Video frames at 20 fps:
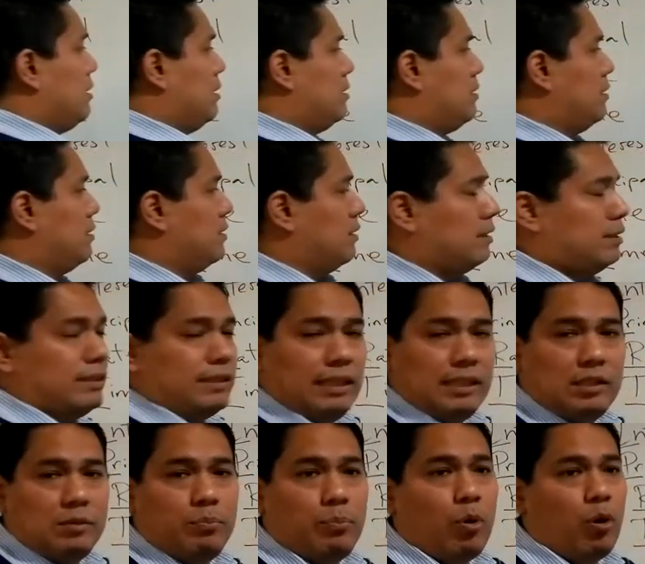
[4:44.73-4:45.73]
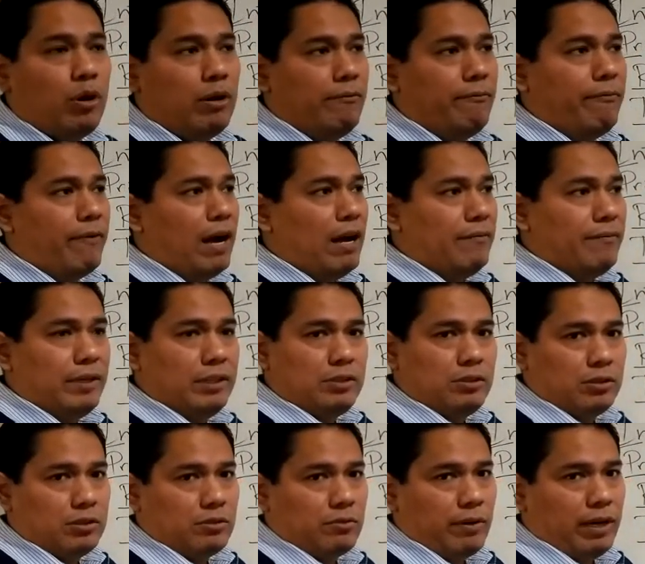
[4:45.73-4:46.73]
this is a 6.5
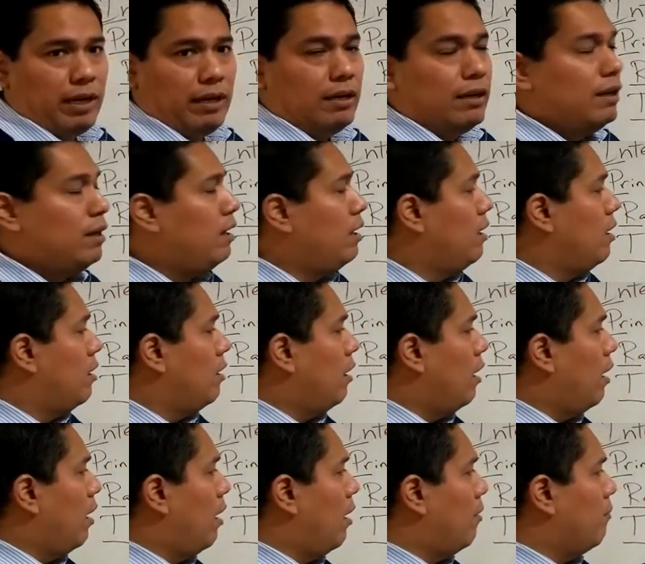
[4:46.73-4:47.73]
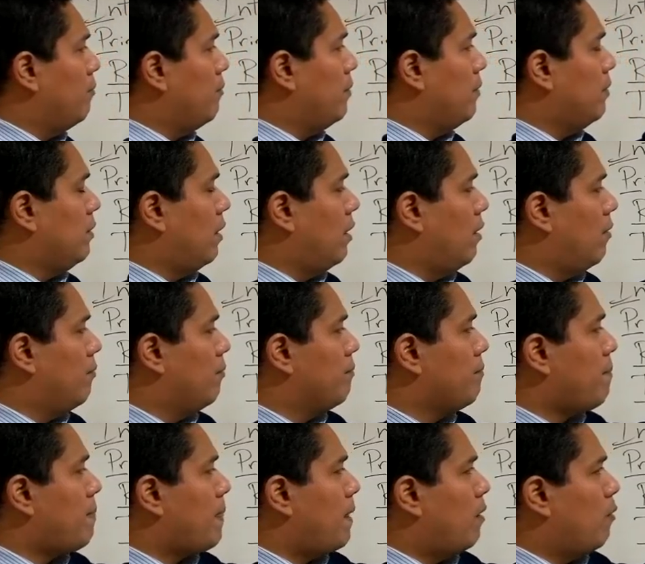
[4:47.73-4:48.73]
interest rate, um, um,
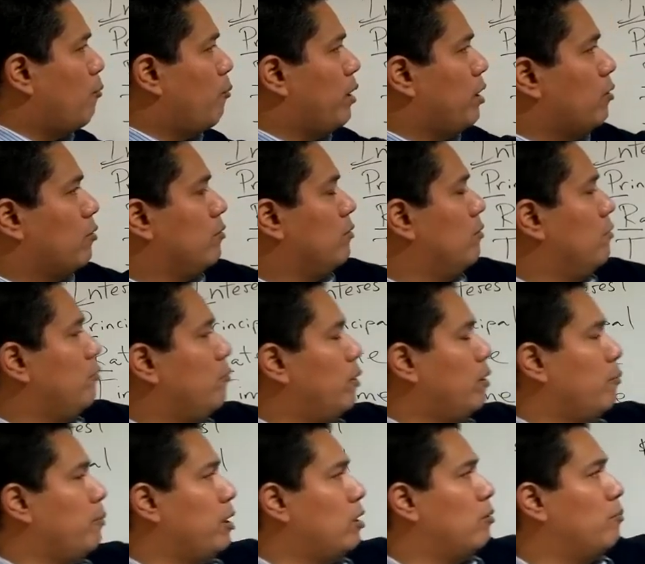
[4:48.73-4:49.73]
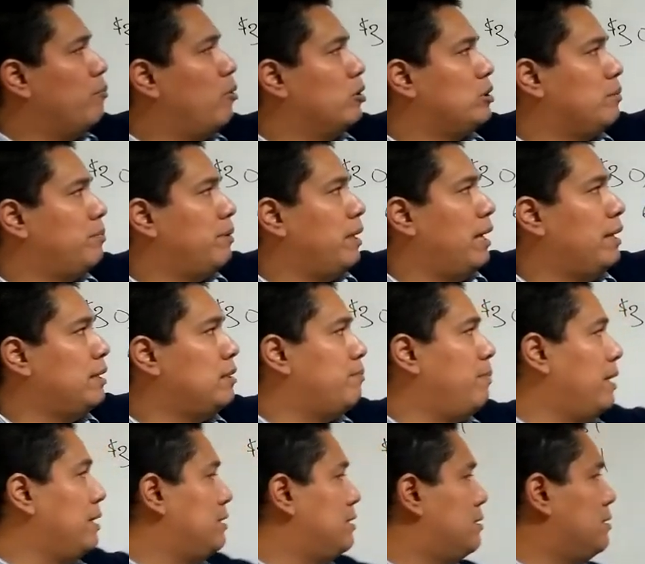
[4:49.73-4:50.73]
we don't we, we don't multiply this
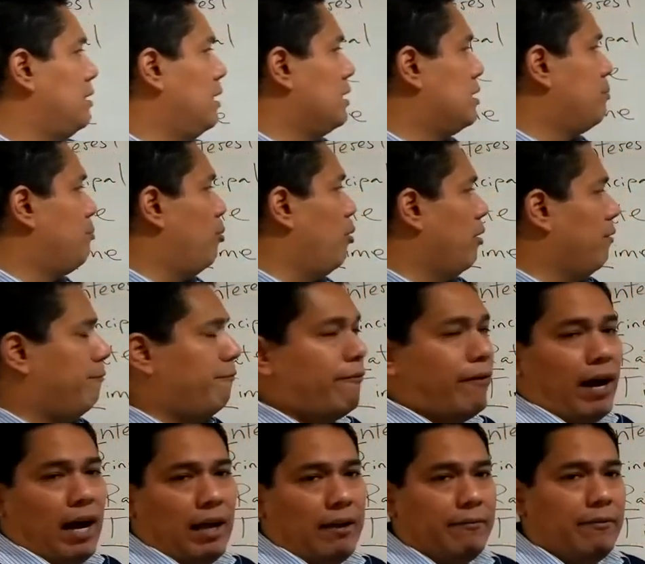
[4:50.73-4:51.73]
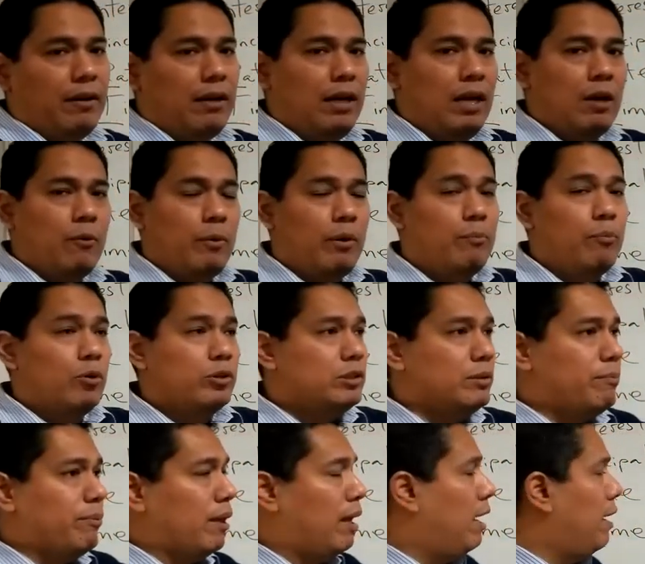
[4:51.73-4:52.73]
by 6.5. We
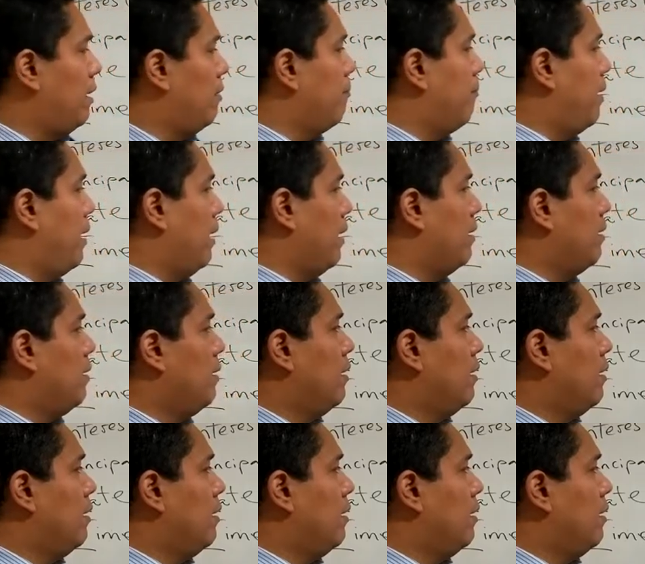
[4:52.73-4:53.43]
multiply it by